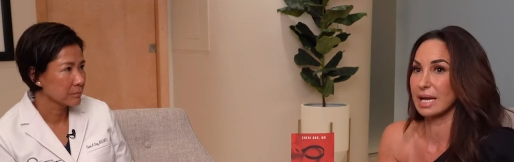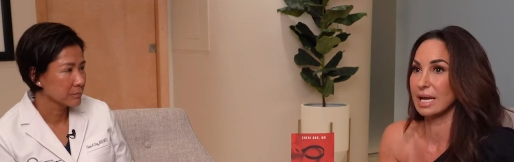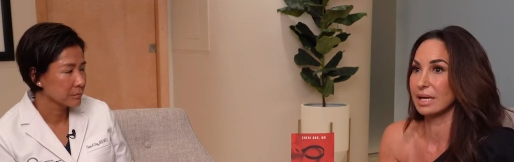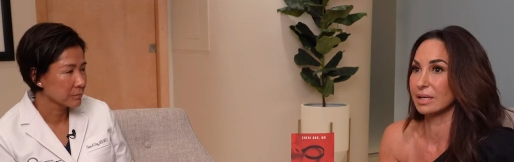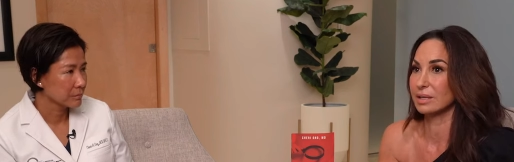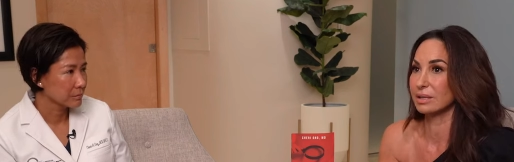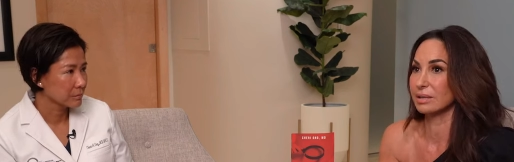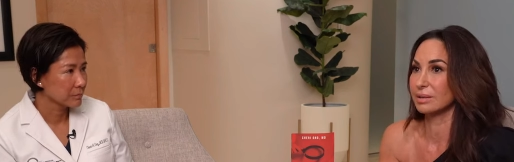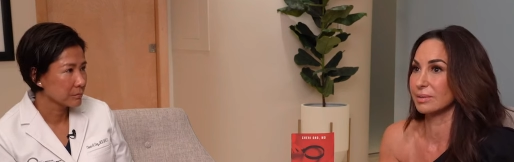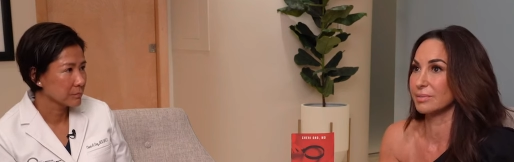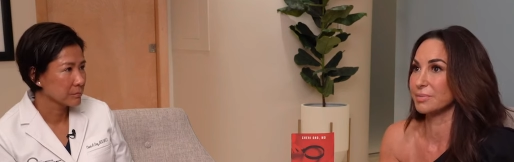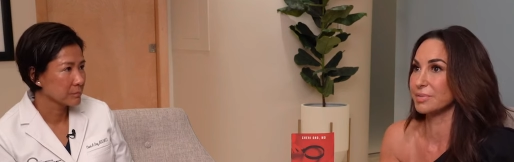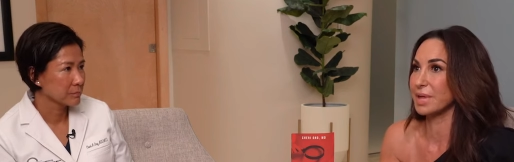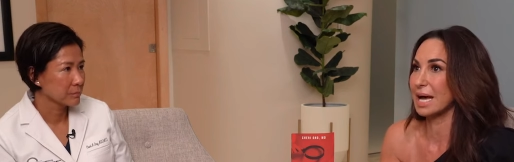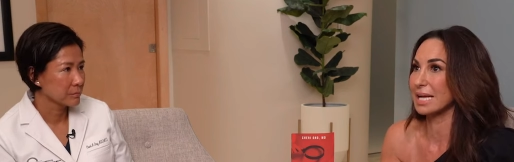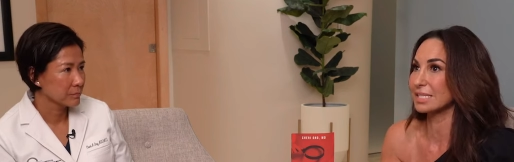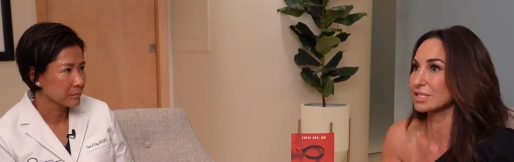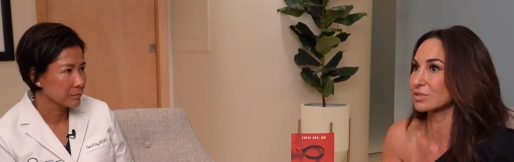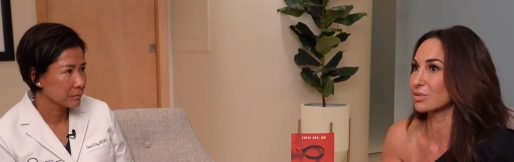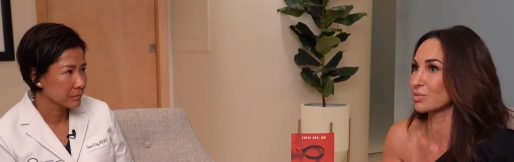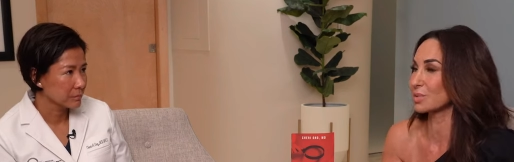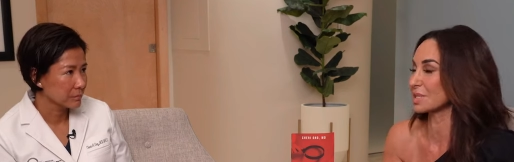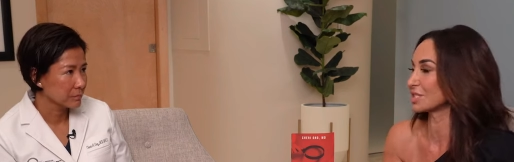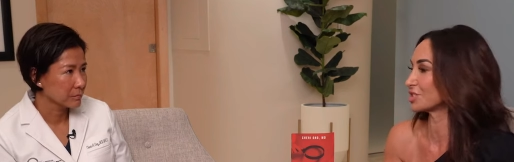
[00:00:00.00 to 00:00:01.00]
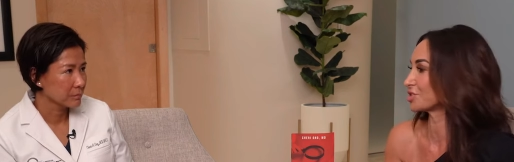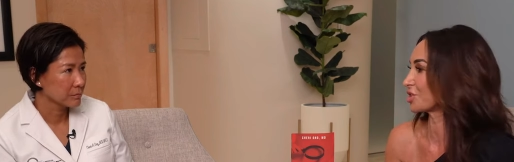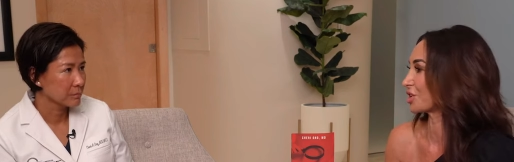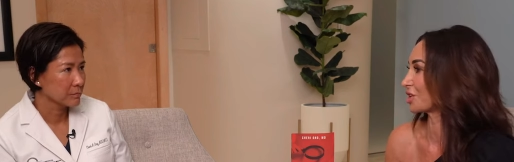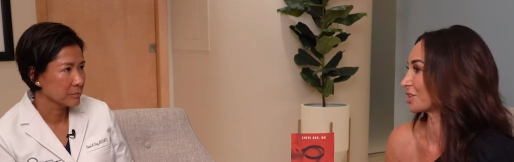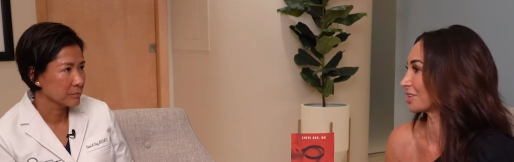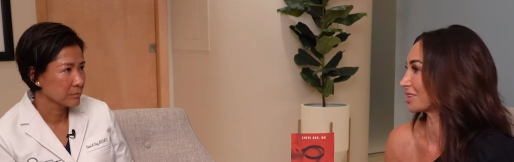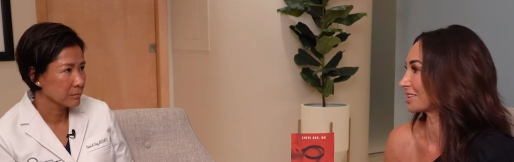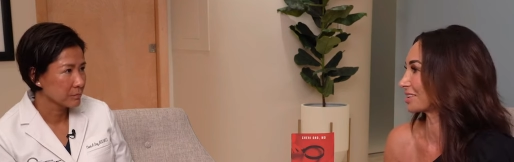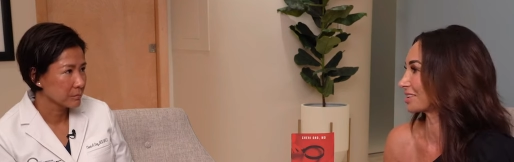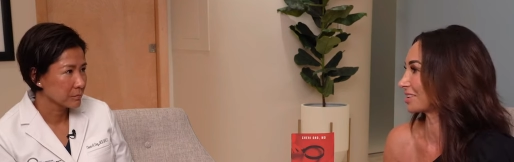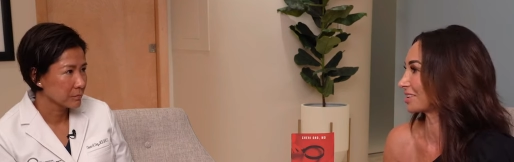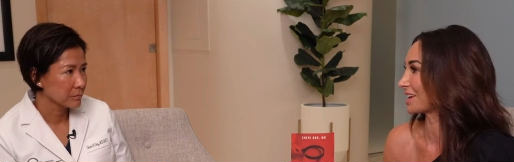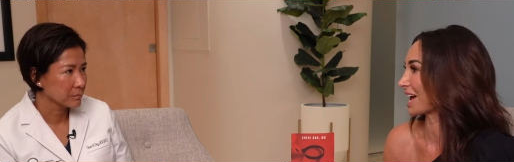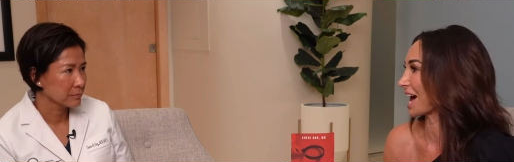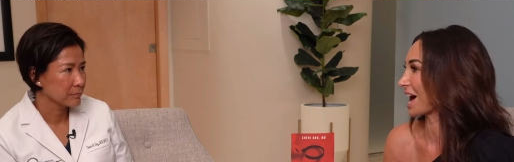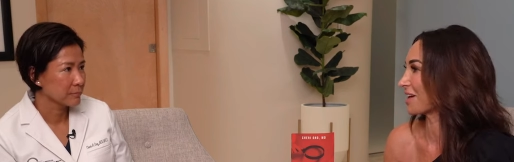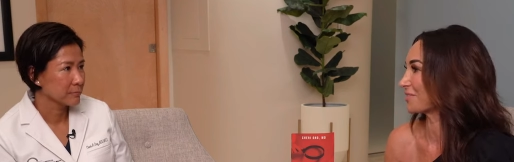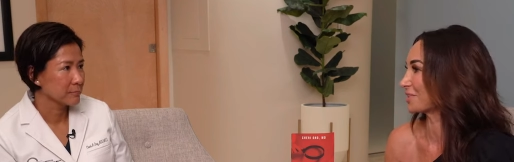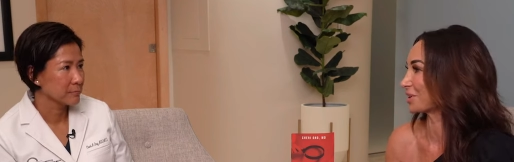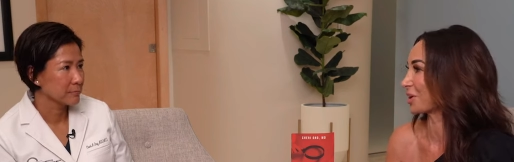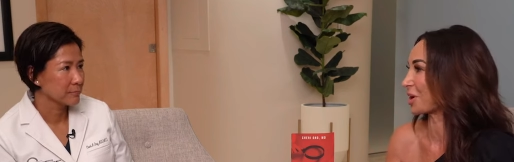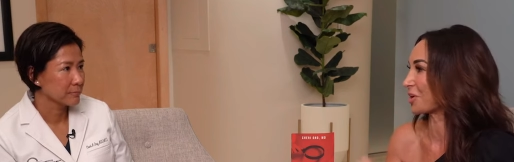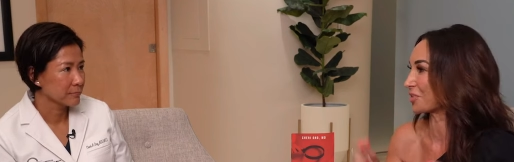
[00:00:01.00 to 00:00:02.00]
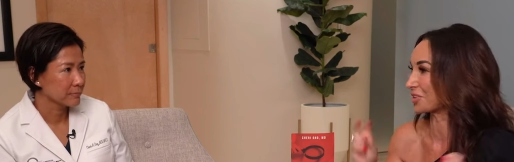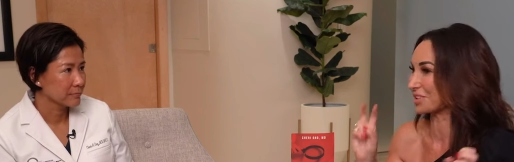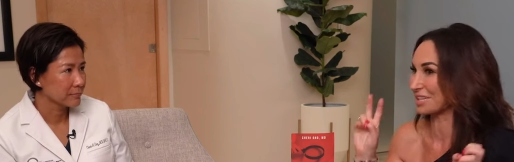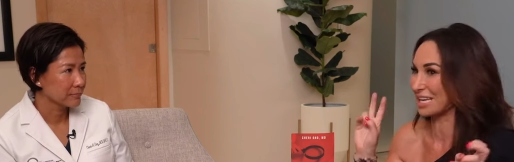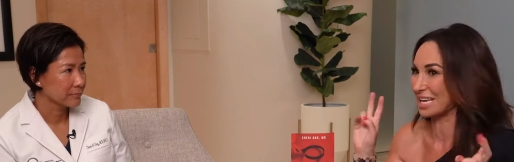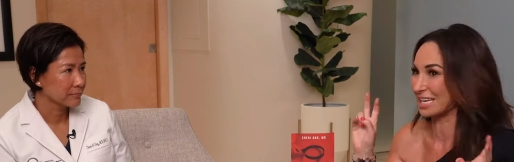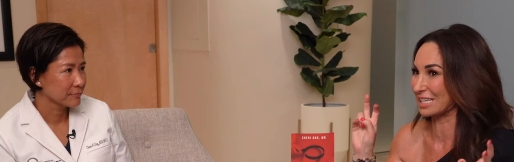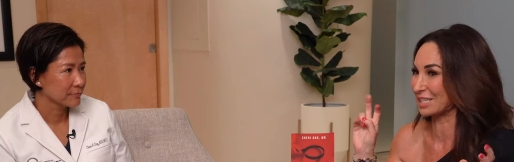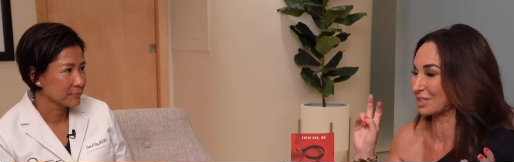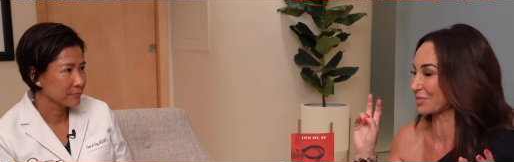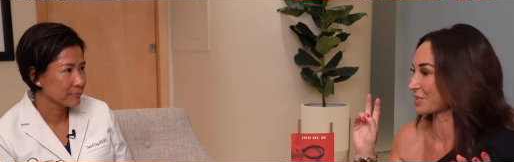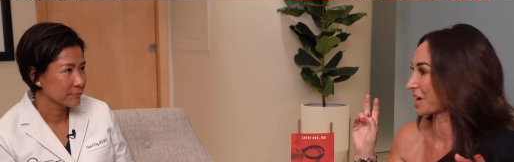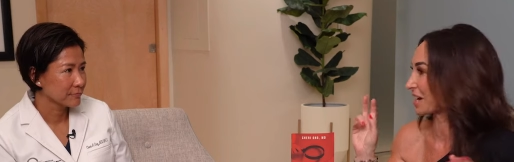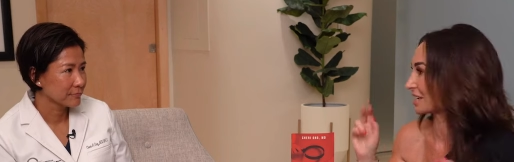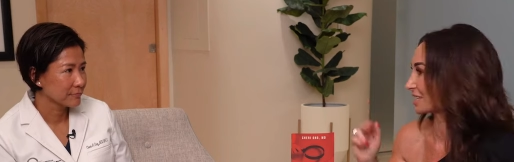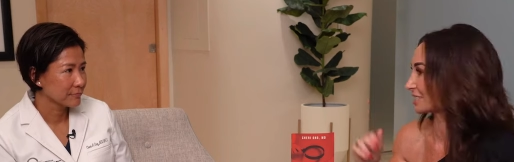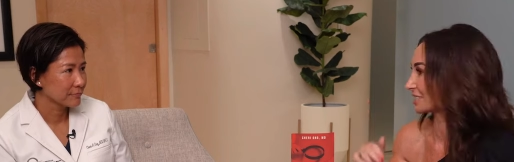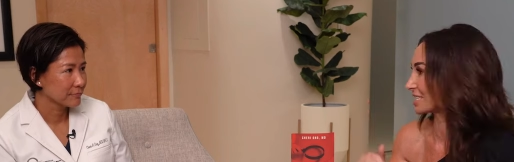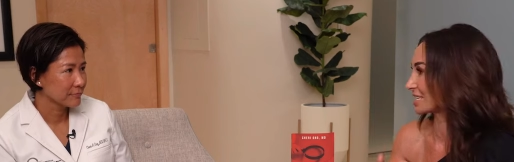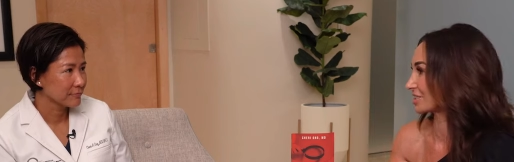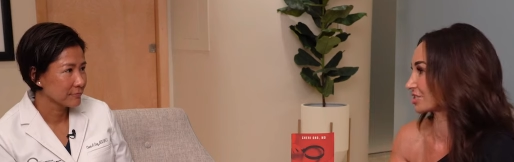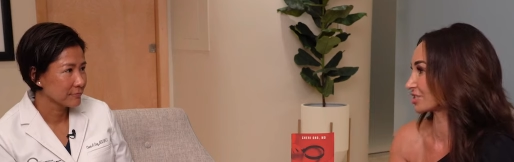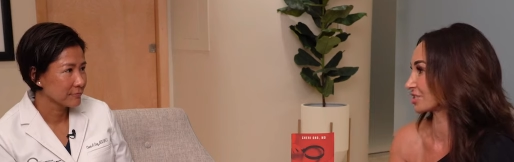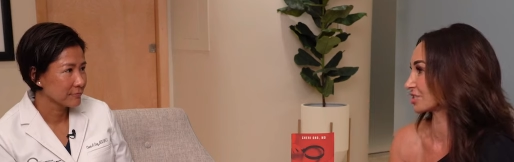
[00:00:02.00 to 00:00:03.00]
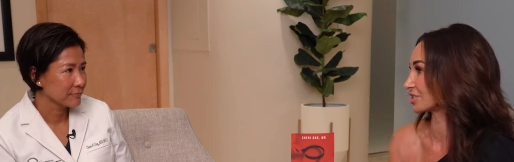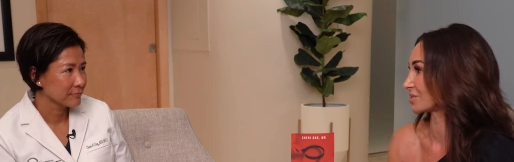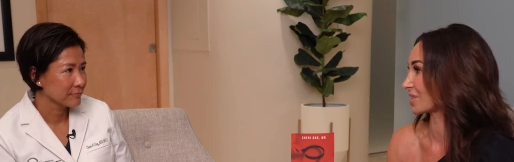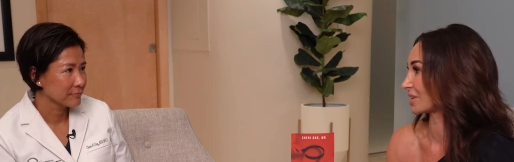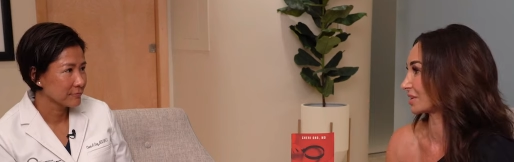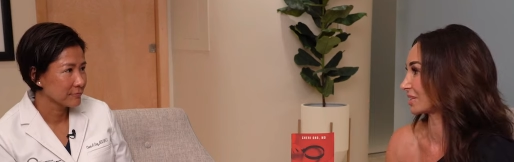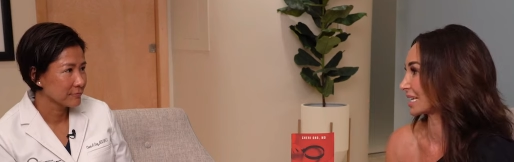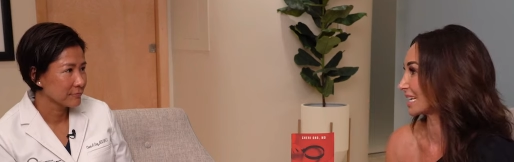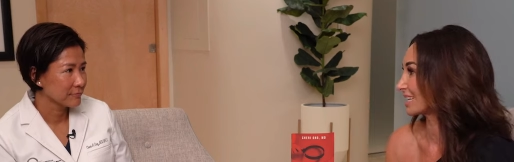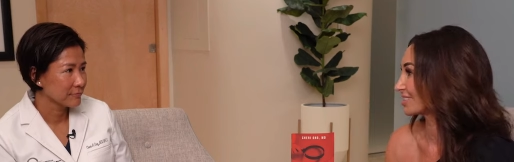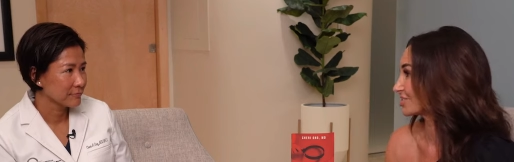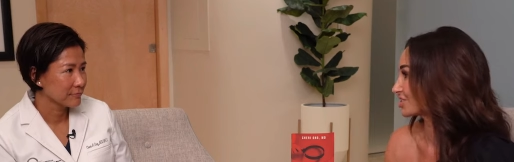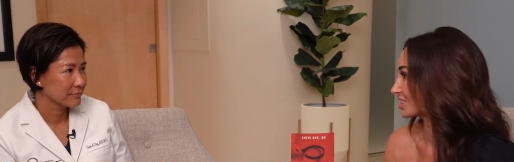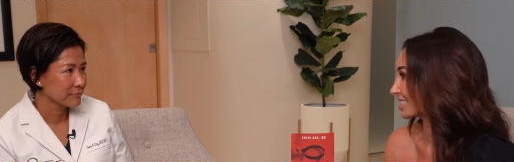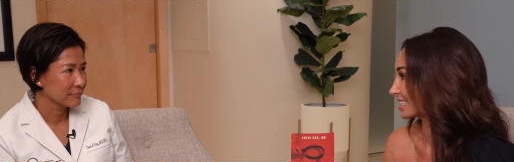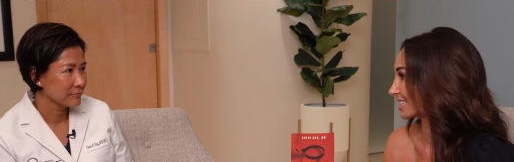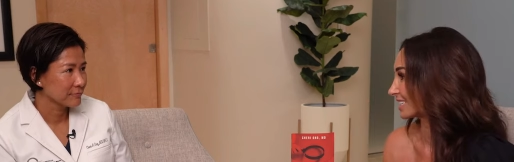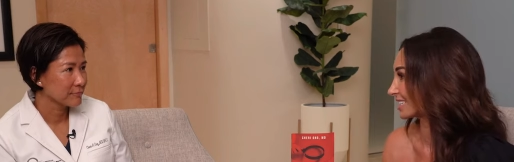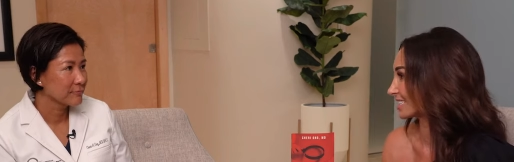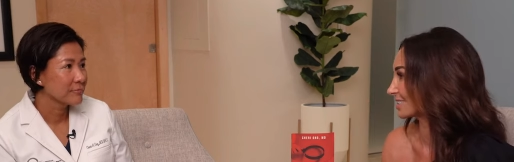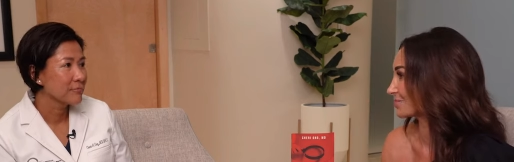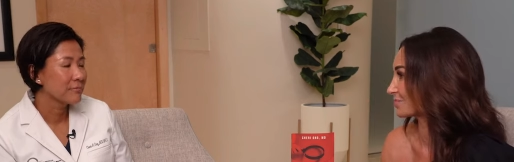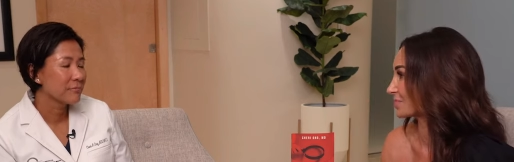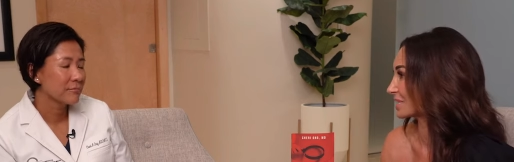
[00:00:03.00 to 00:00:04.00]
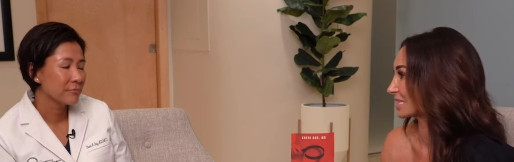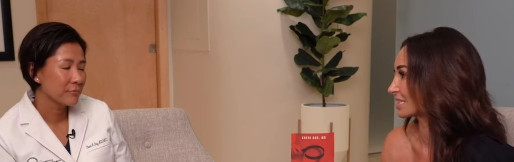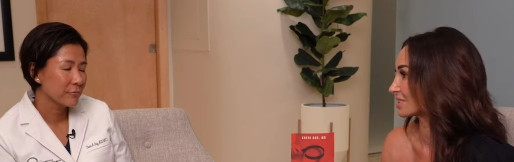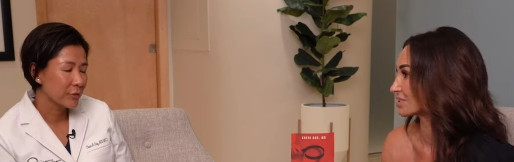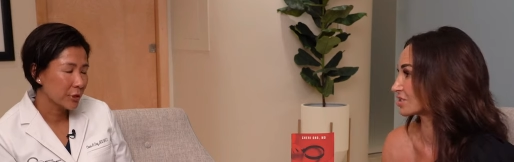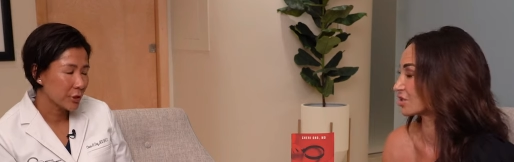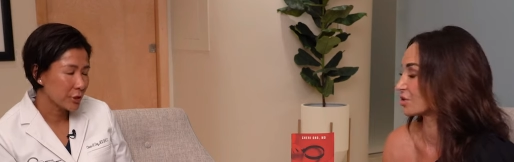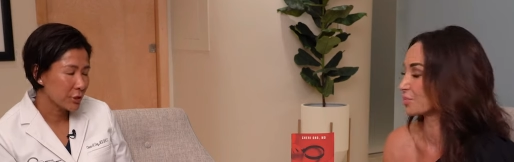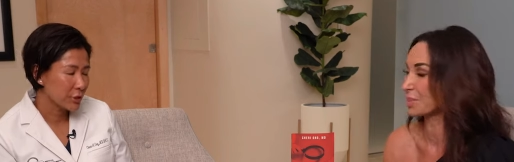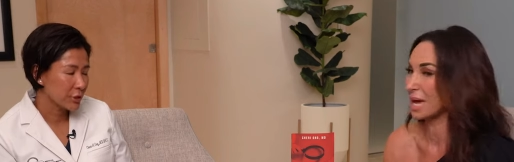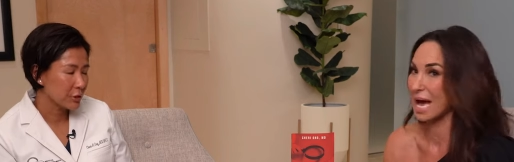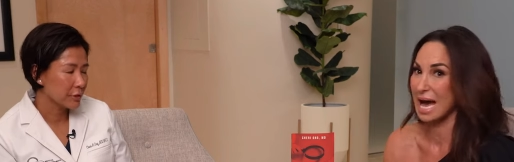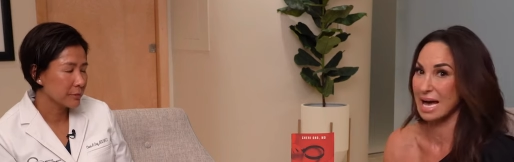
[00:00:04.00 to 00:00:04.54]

Speaker 1: And that's when we start having all the negative connotations around aging and it being For so sure.